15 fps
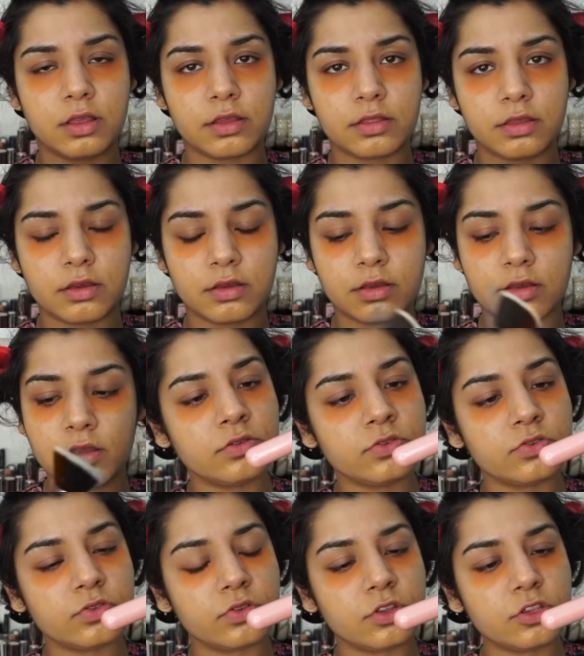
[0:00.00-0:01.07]
that.
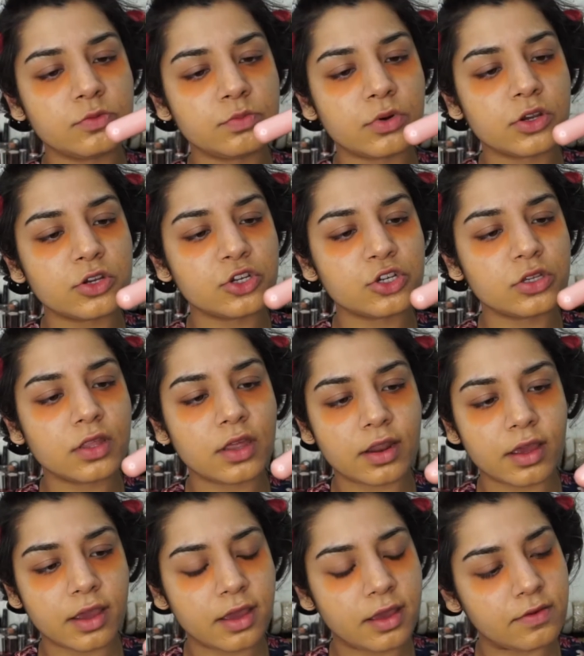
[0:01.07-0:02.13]
So this brush that I
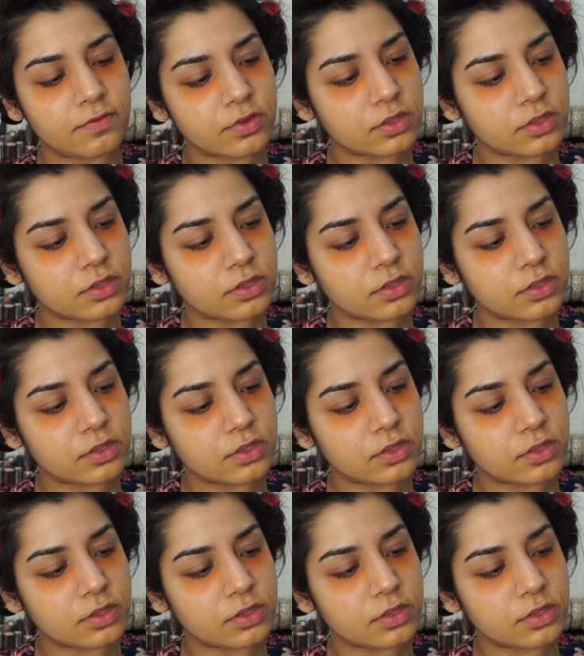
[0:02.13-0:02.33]
have